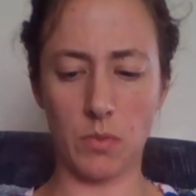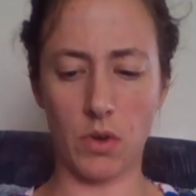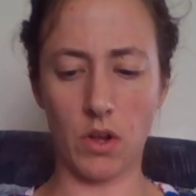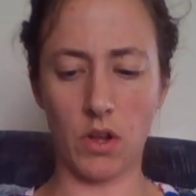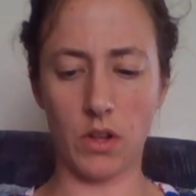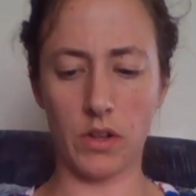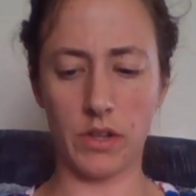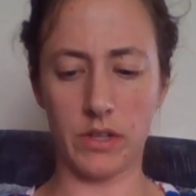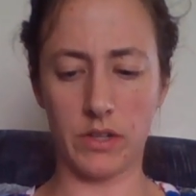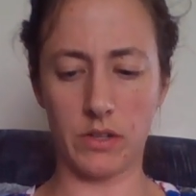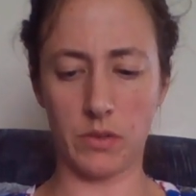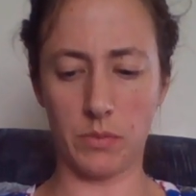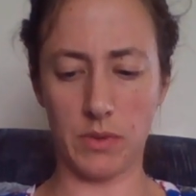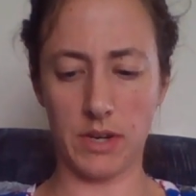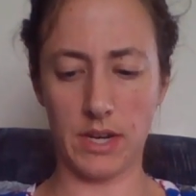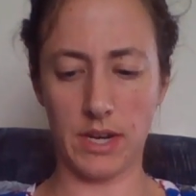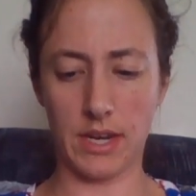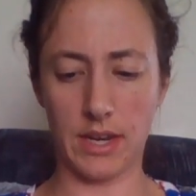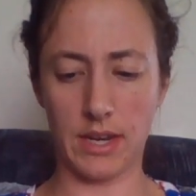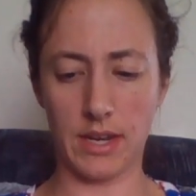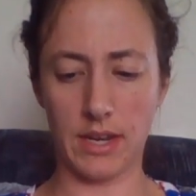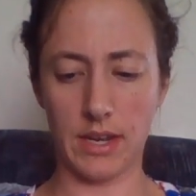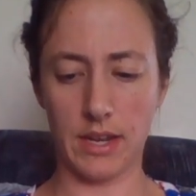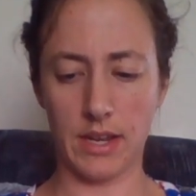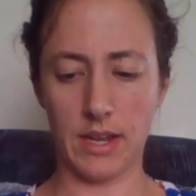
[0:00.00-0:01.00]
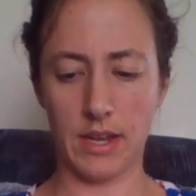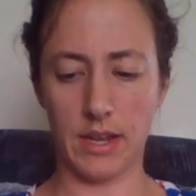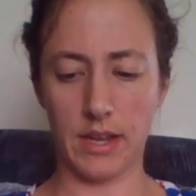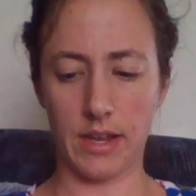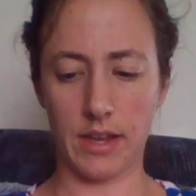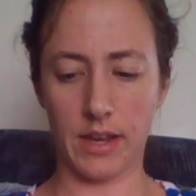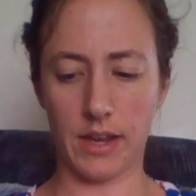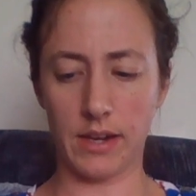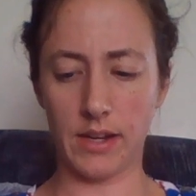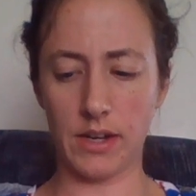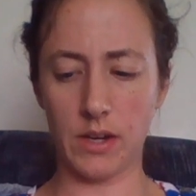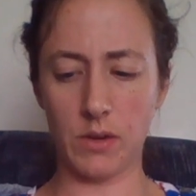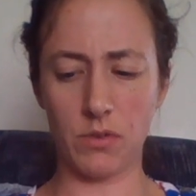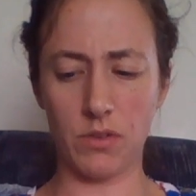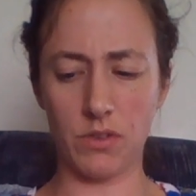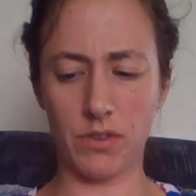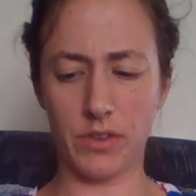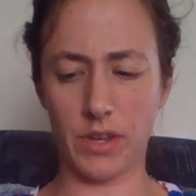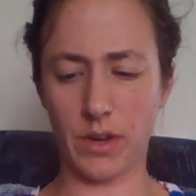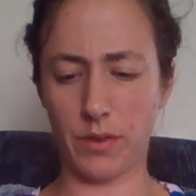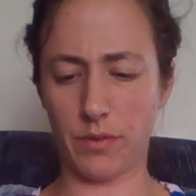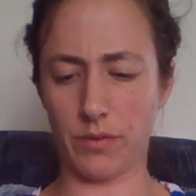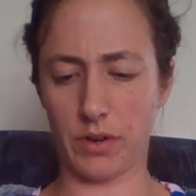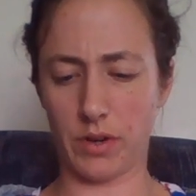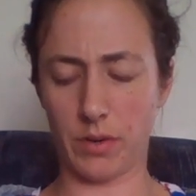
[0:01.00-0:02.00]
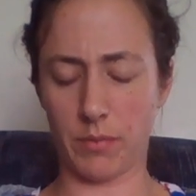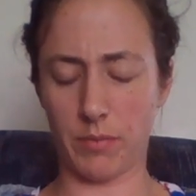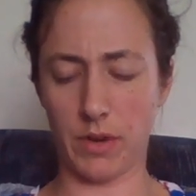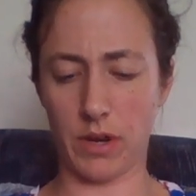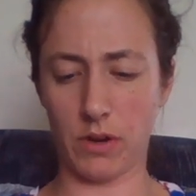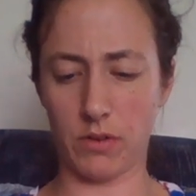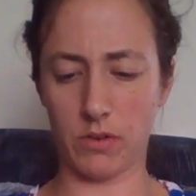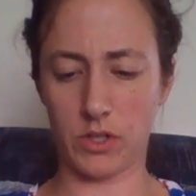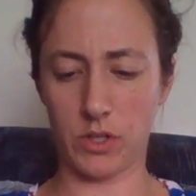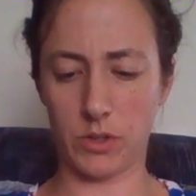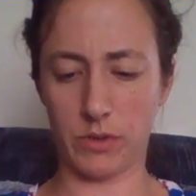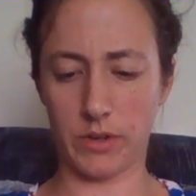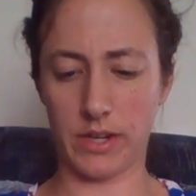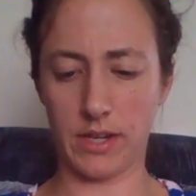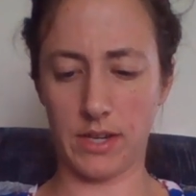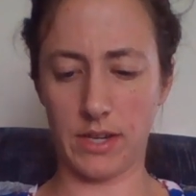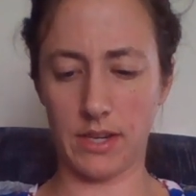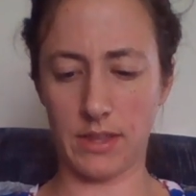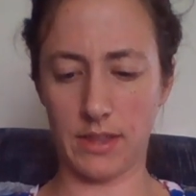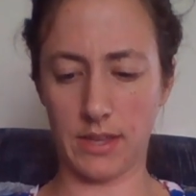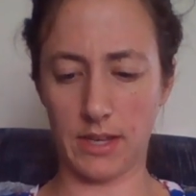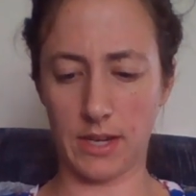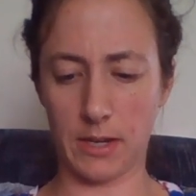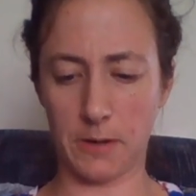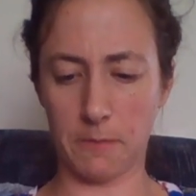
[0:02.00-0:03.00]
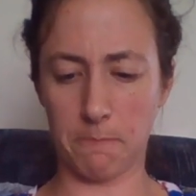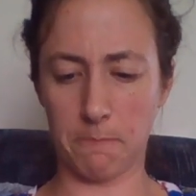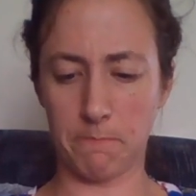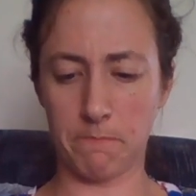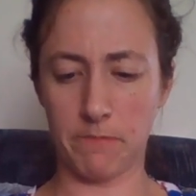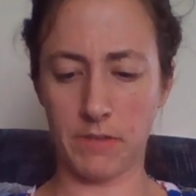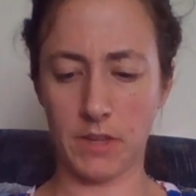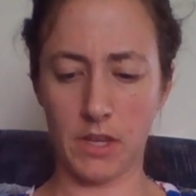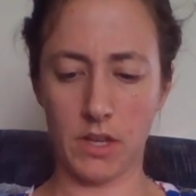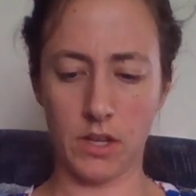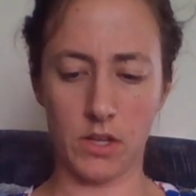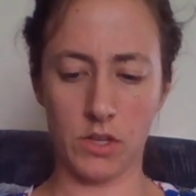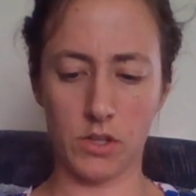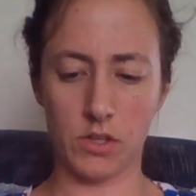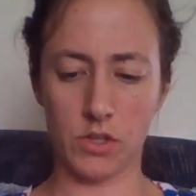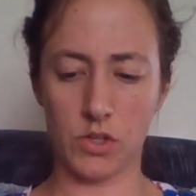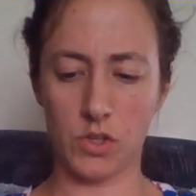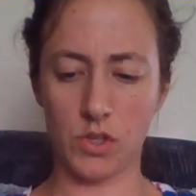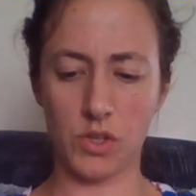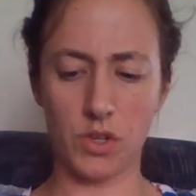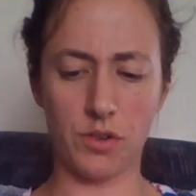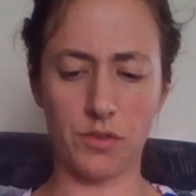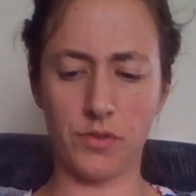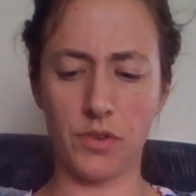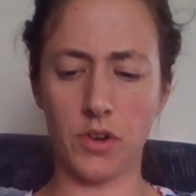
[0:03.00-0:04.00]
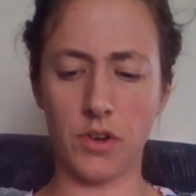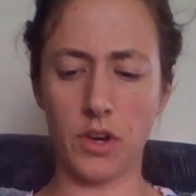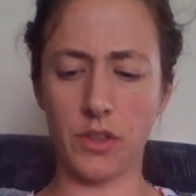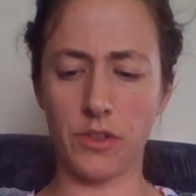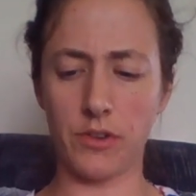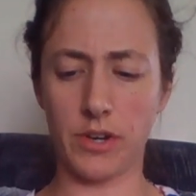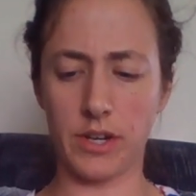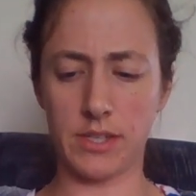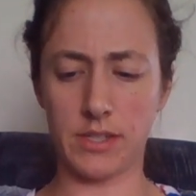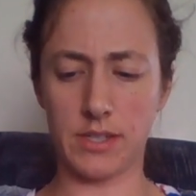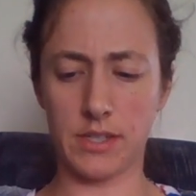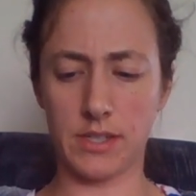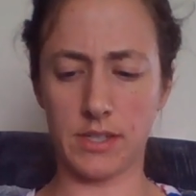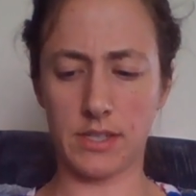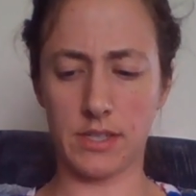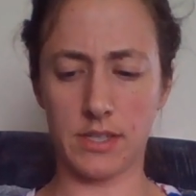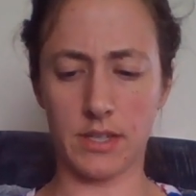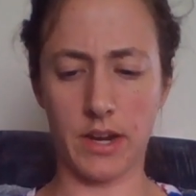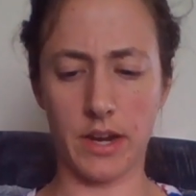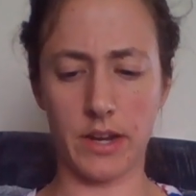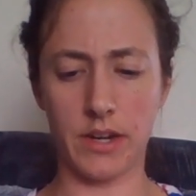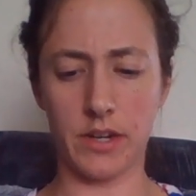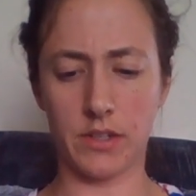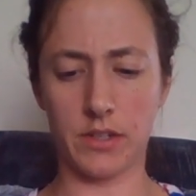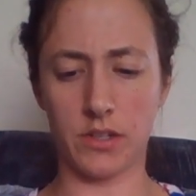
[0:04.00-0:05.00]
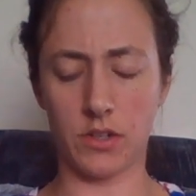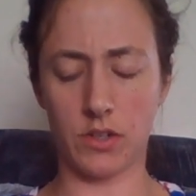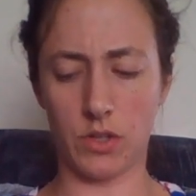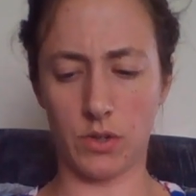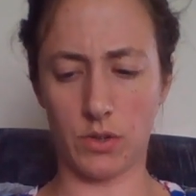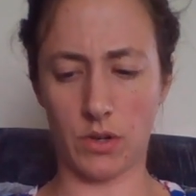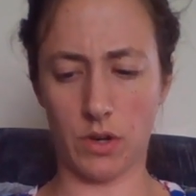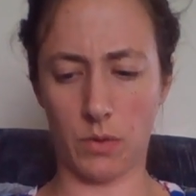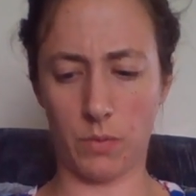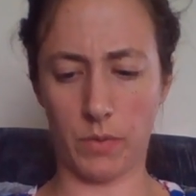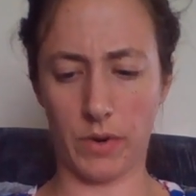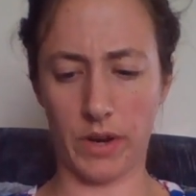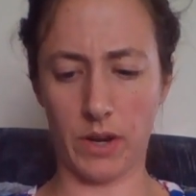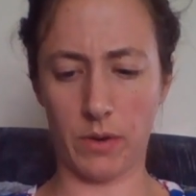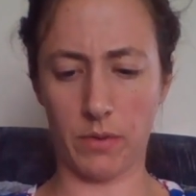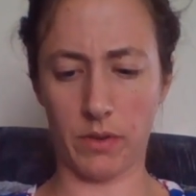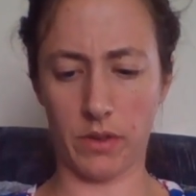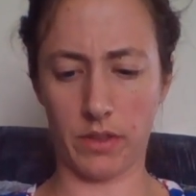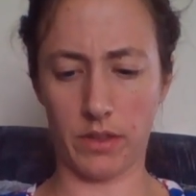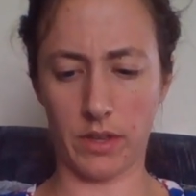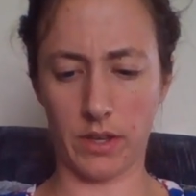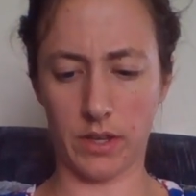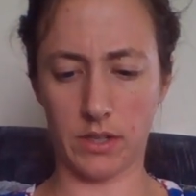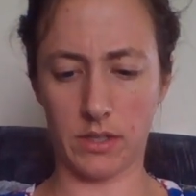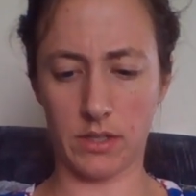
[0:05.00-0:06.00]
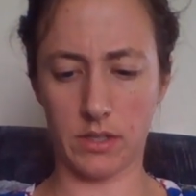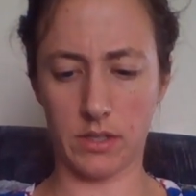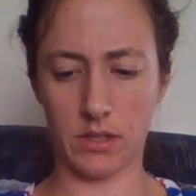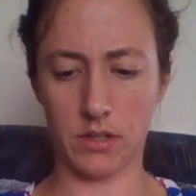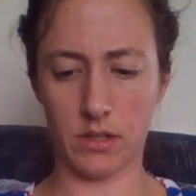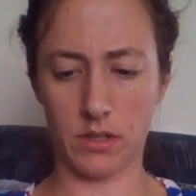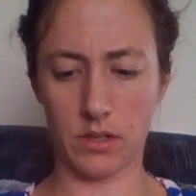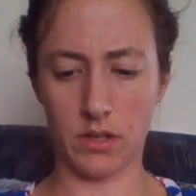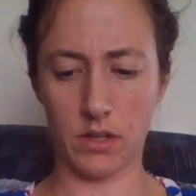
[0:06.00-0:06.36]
and weak, and it will never amount to anything. So your father has decided to do away with it."